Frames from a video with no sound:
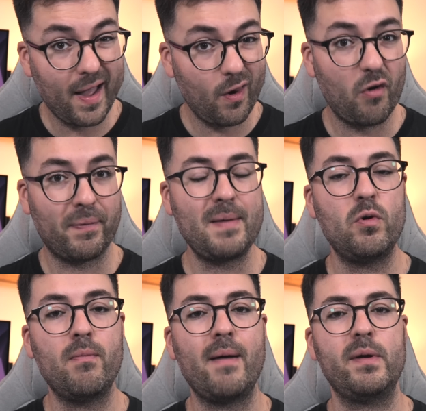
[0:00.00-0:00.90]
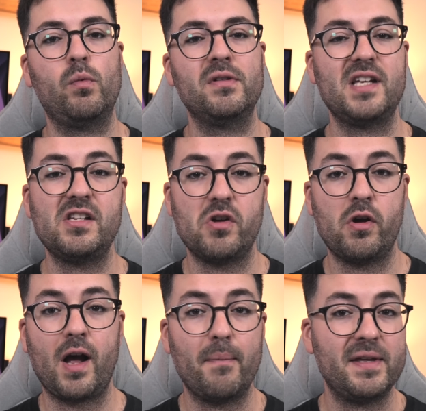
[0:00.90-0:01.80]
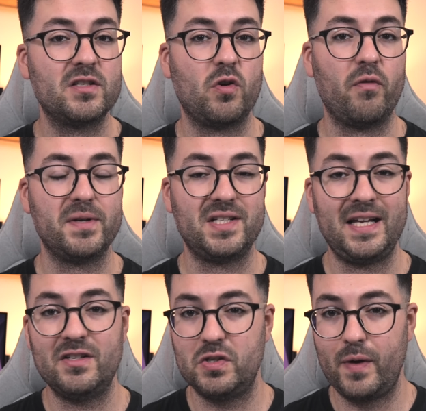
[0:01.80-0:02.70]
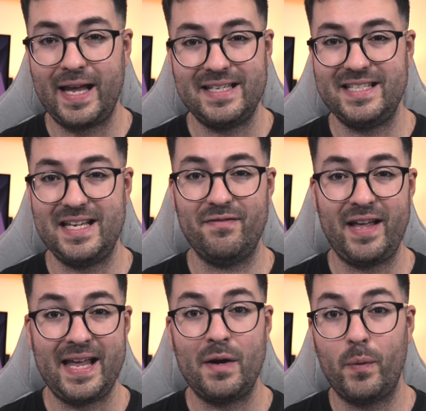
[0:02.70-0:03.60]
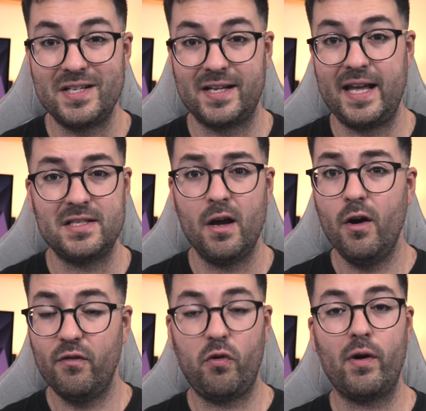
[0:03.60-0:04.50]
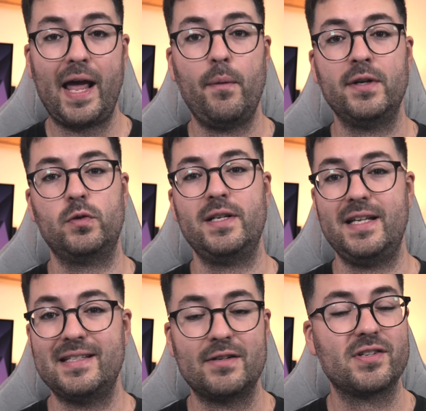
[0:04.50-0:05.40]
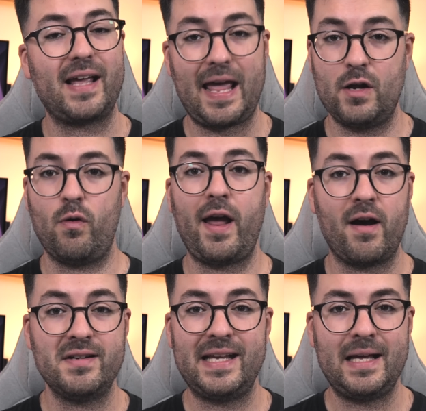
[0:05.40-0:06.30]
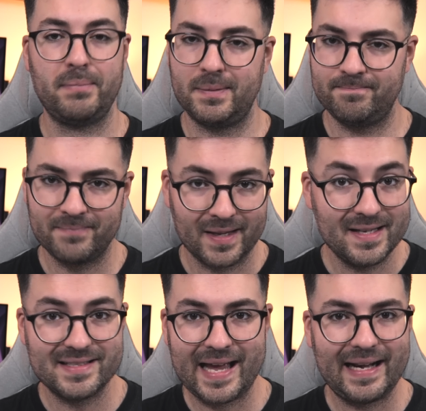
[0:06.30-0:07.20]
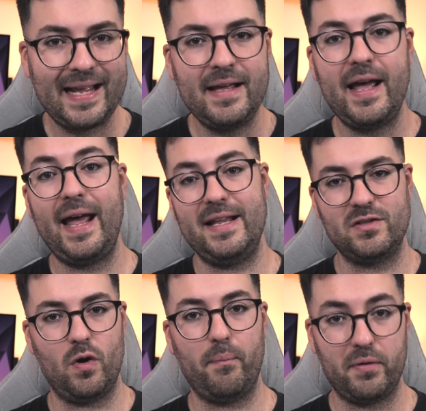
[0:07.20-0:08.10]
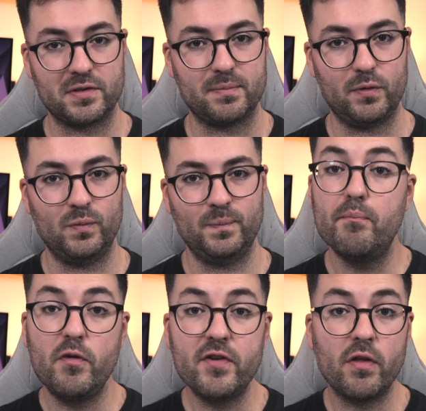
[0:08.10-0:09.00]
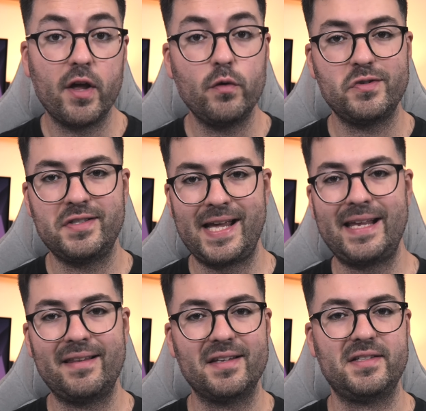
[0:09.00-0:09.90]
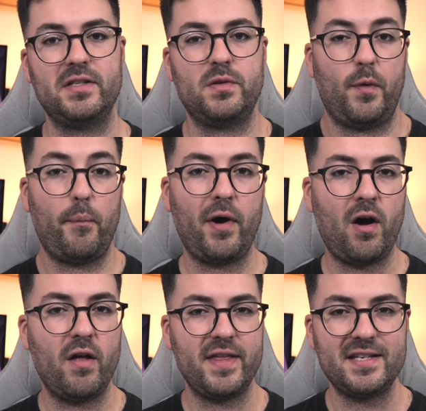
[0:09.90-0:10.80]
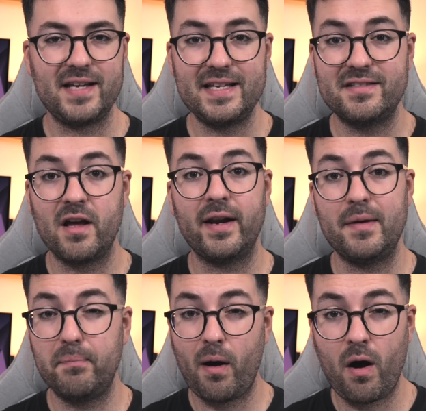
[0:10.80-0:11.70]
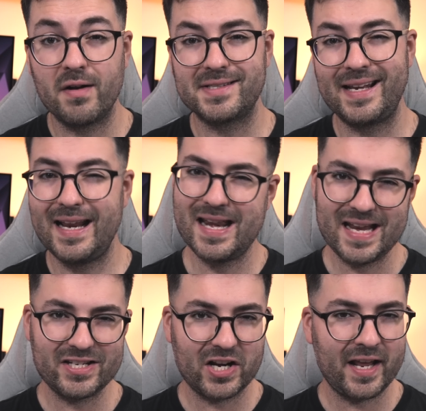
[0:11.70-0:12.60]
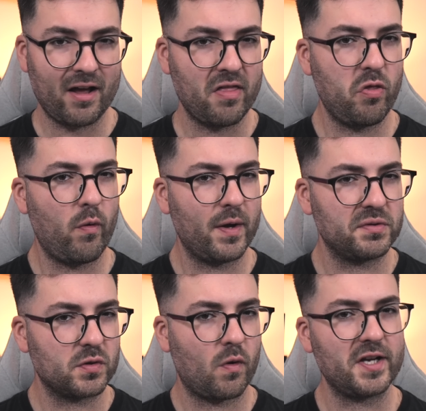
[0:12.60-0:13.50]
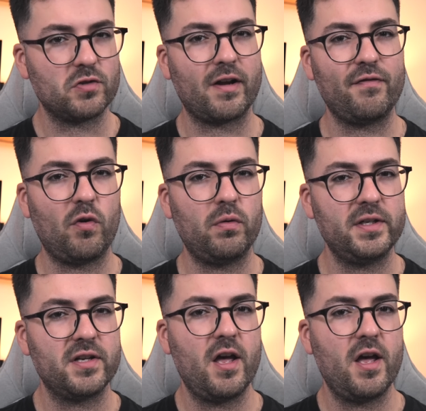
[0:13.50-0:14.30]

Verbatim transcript: a lot of people might be wanting to hook up this sort of machine to a T V, in which case four K one twenty sounds like a great idea, but sadly, it's not possible. Moving on though to taking the system apart, this is done in parts, and initially I thought it was quite straightforward.